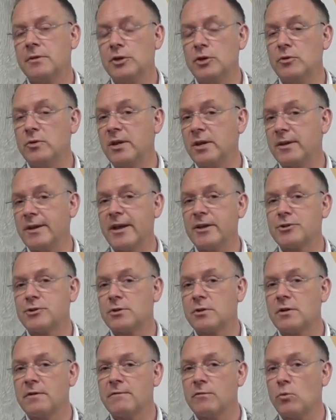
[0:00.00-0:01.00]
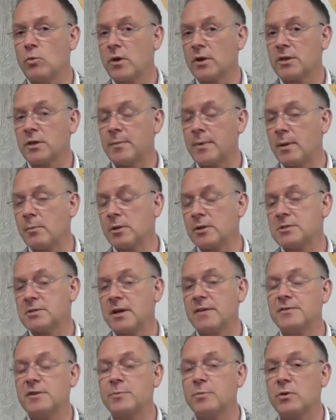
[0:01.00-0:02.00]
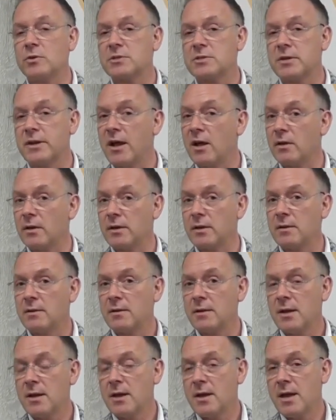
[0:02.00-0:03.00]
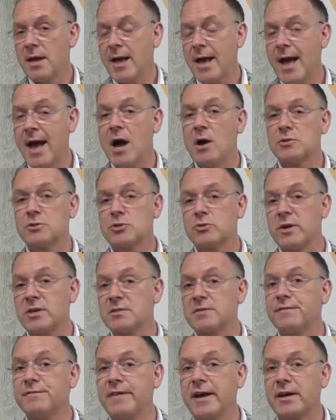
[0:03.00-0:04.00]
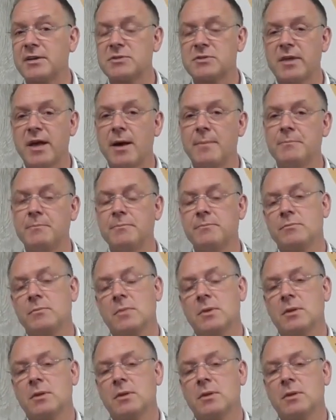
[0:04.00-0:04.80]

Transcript: the unique nature of the work of the public safety personnel and how stress affects them,